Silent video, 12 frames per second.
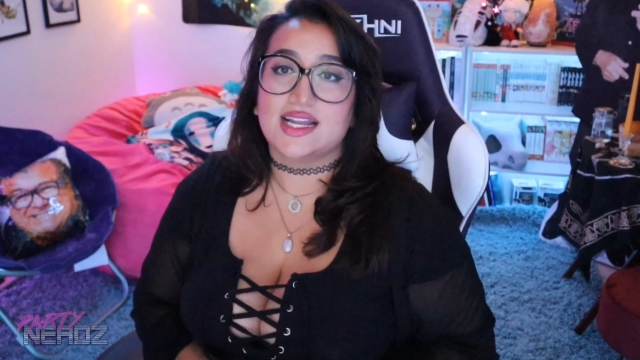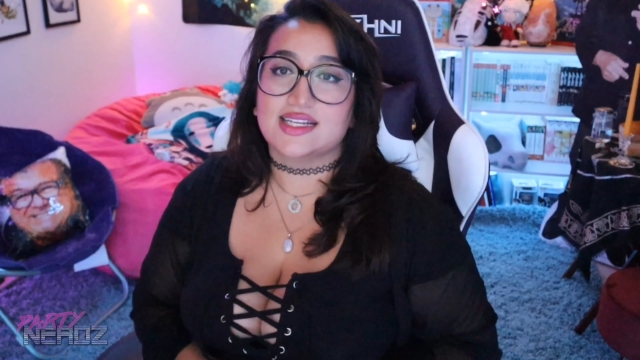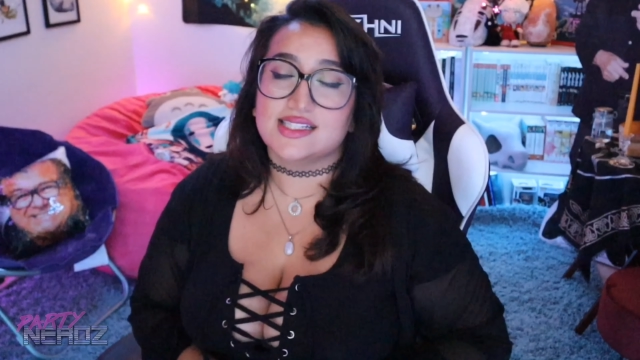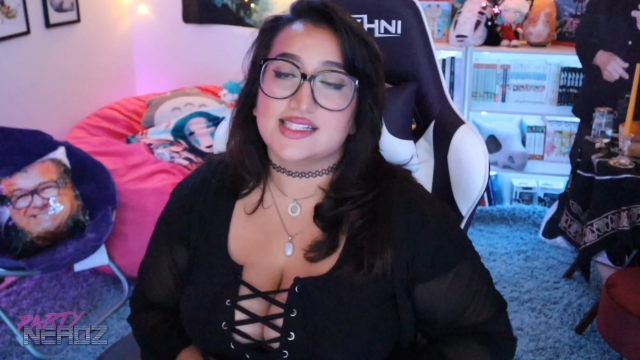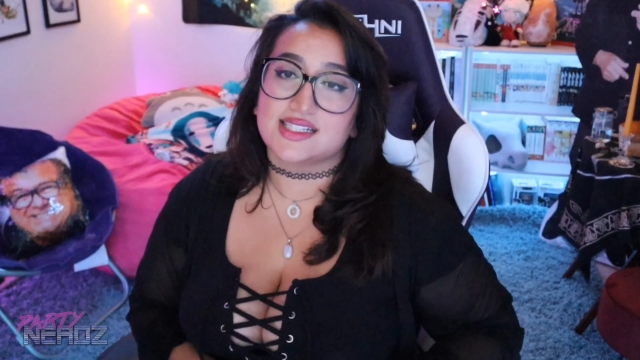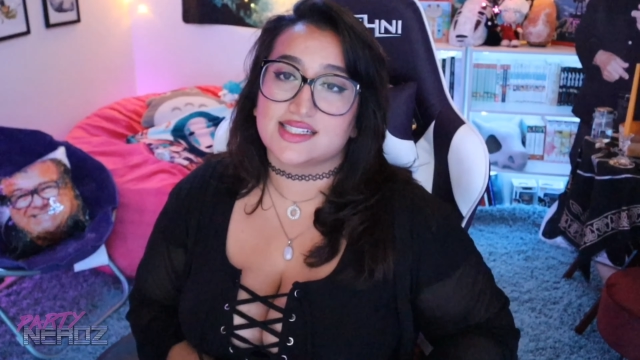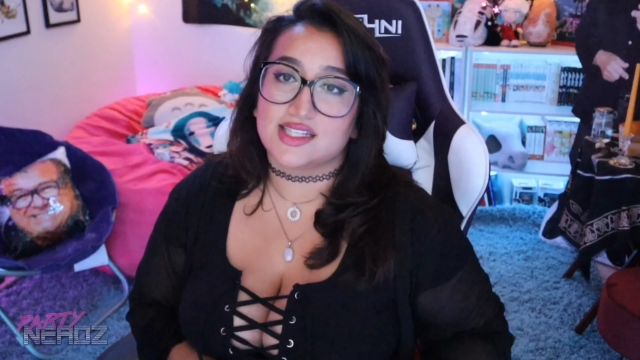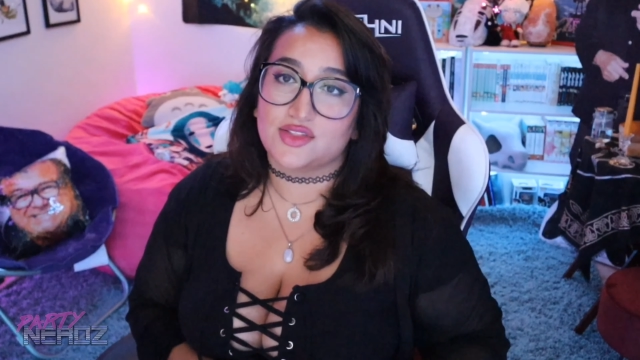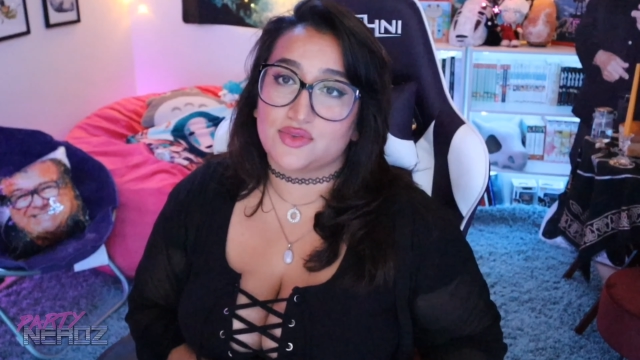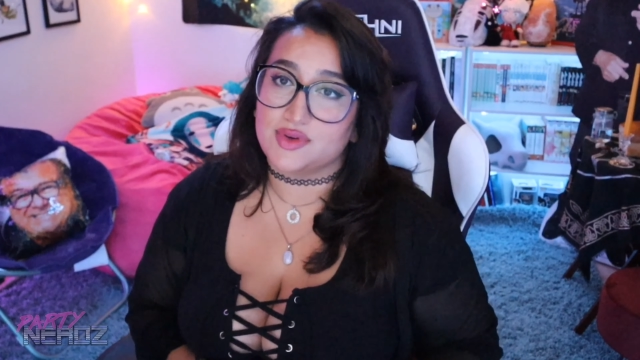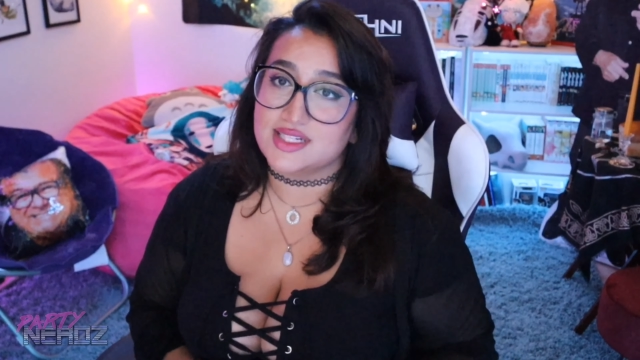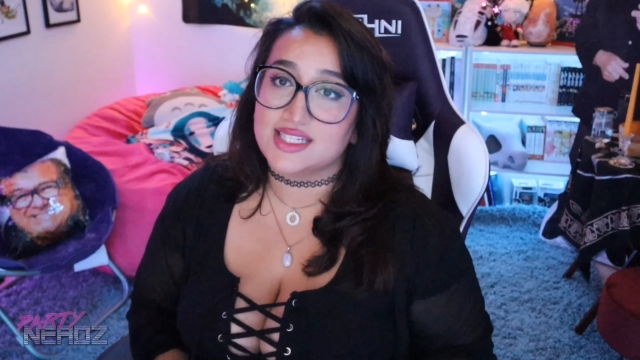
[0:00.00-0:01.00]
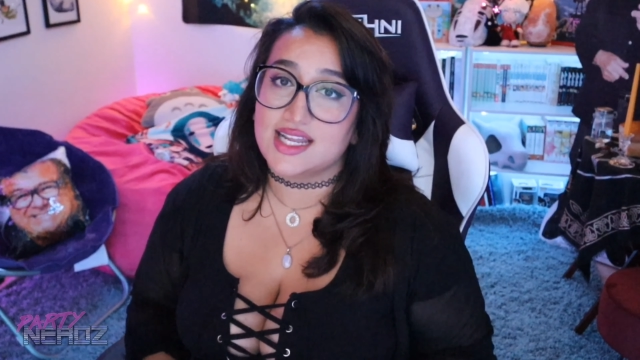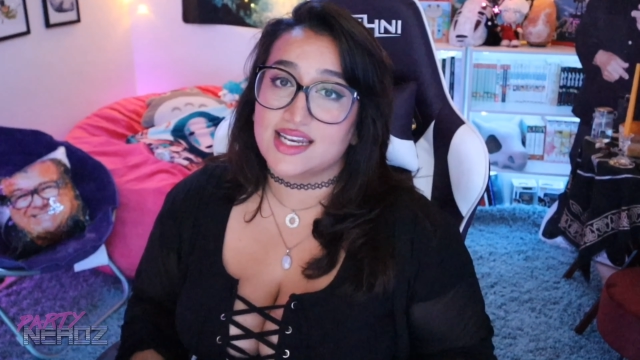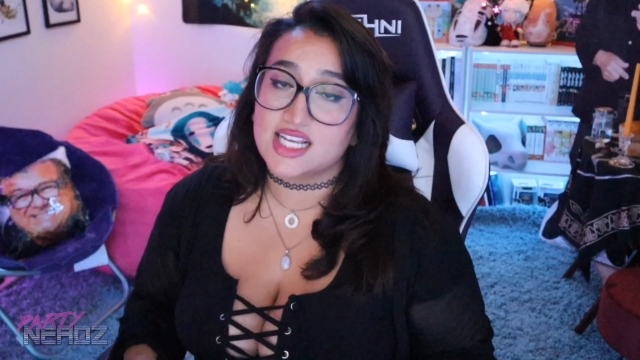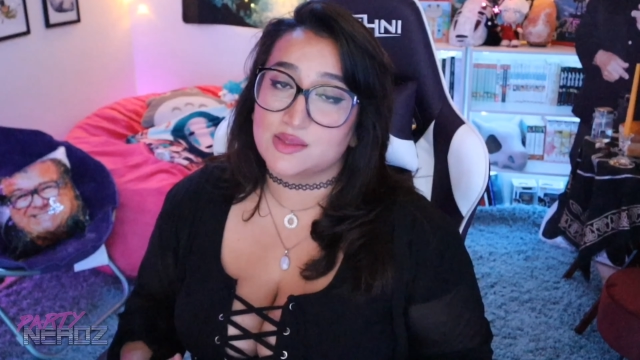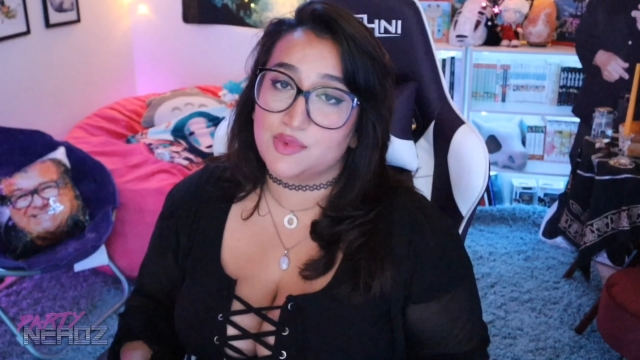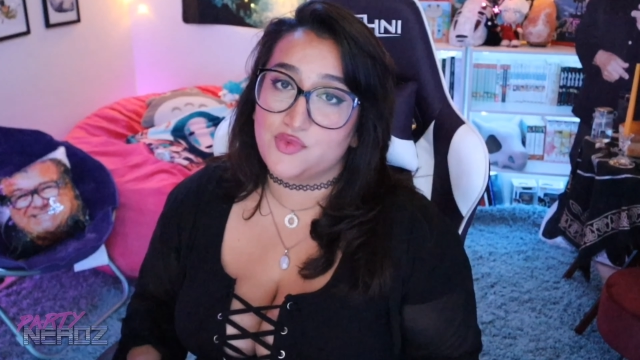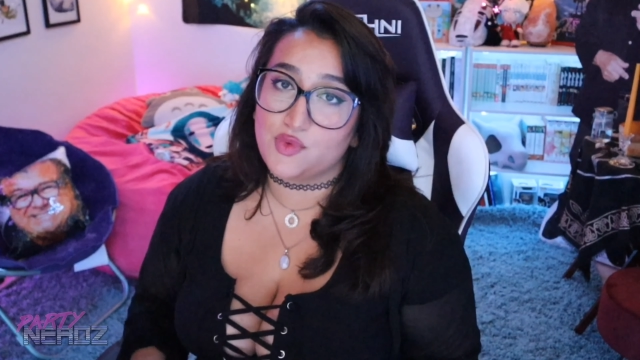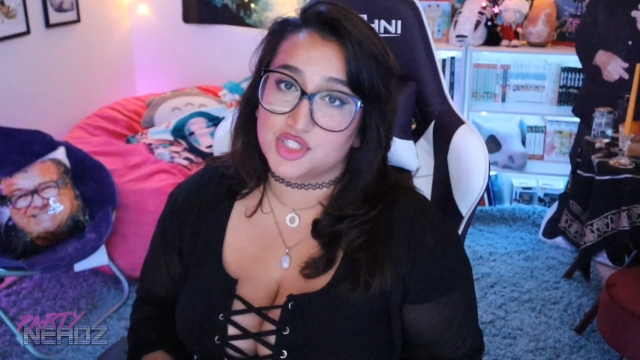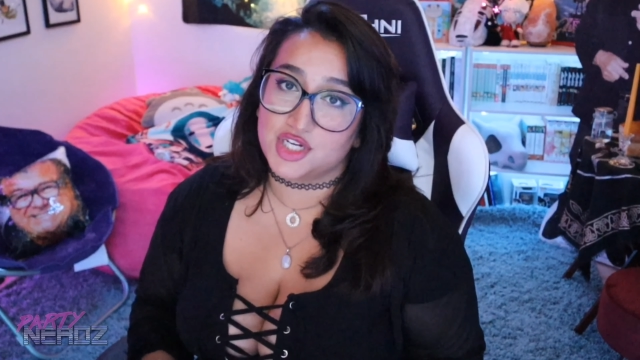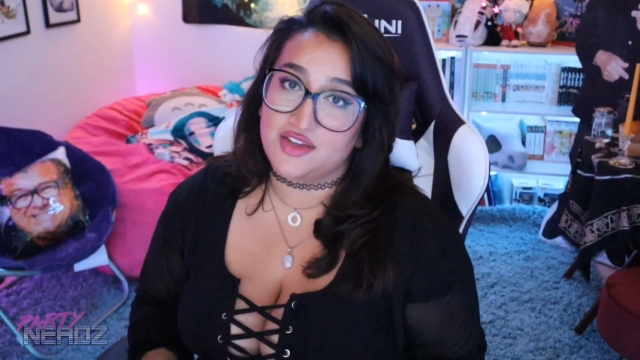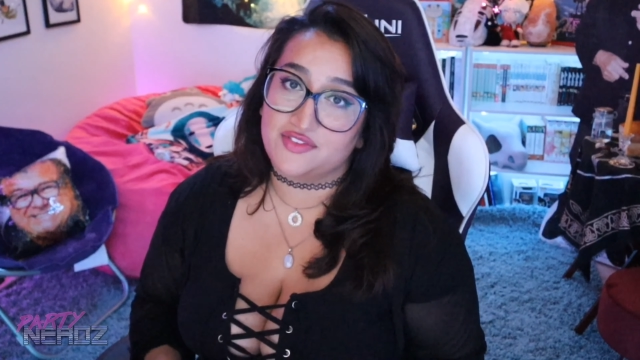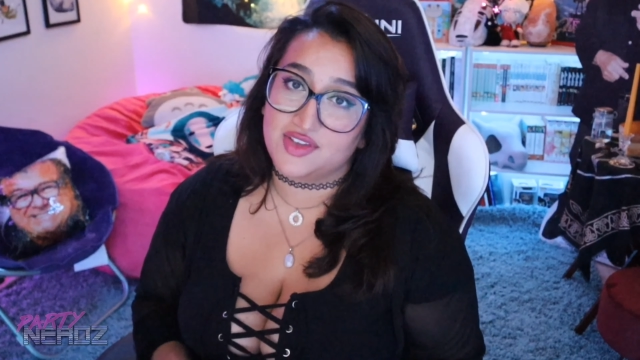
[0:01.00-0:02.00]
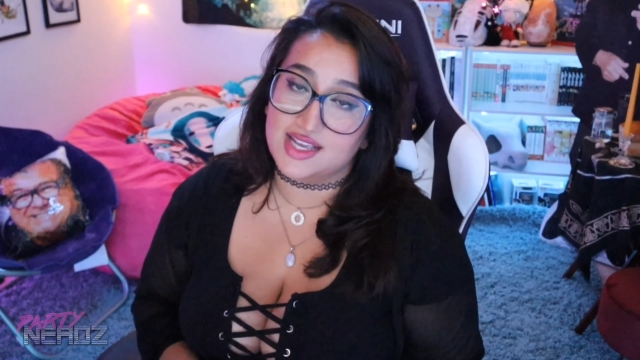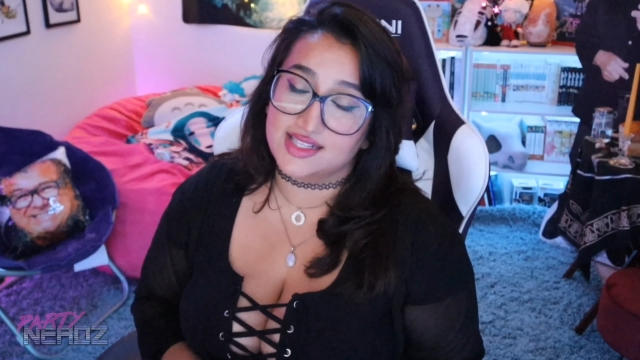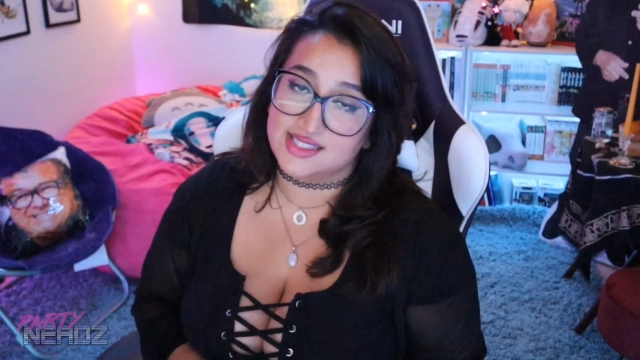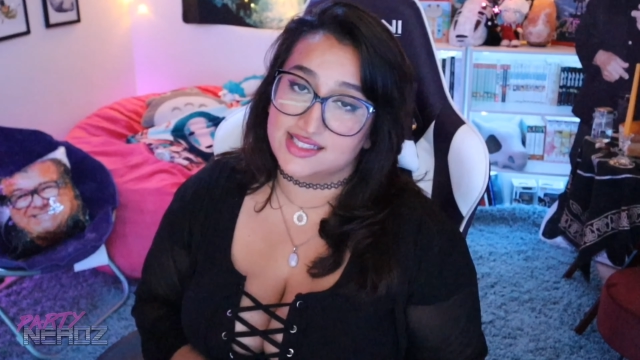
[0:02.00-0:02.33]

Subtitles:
1963, 10 days before JFK's